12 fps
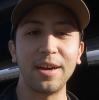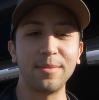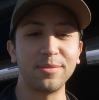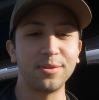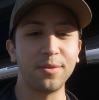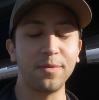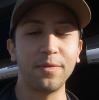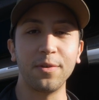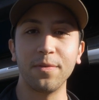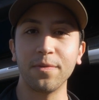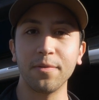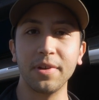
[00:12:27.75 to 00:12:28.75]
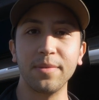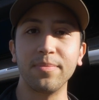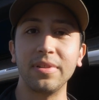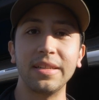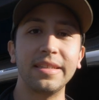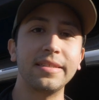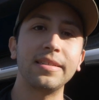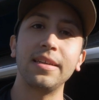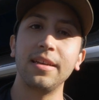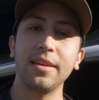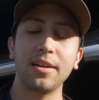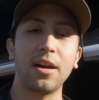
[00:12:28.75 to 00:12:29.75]
So feel free, please
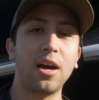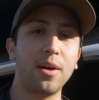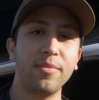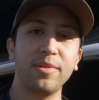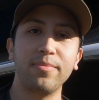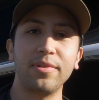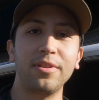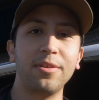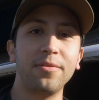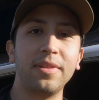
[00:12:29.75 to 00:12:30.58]
comment below.